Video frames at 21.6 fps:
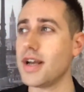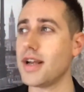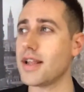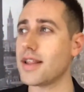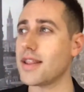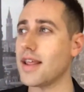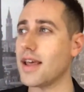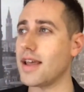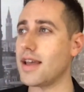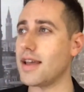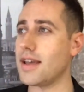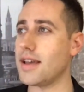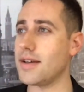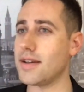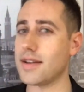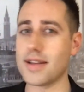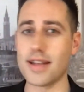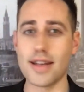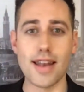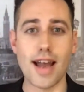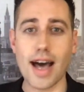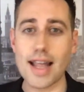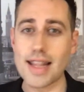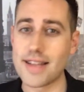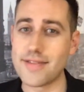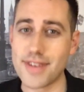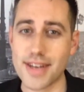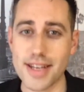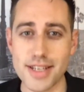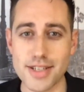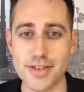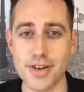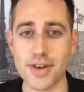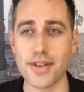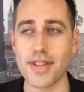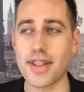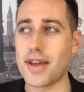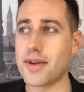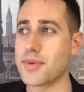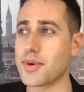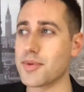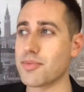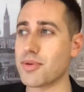they did not live in Israel,
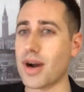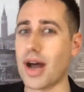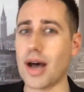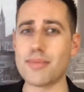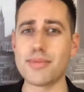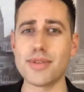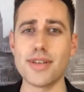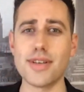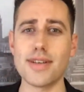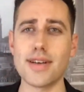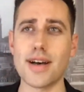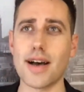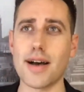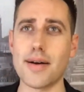they were probably